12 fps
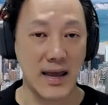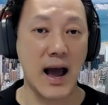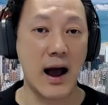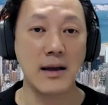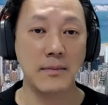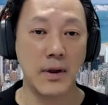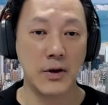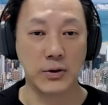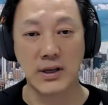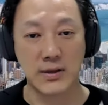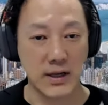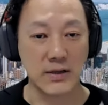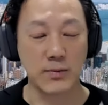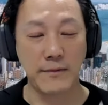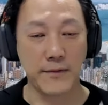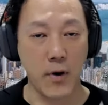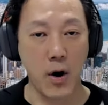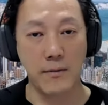So this, this one
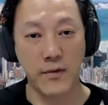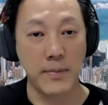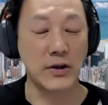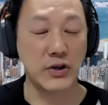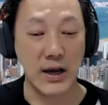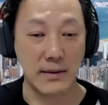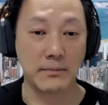firm from Beijing,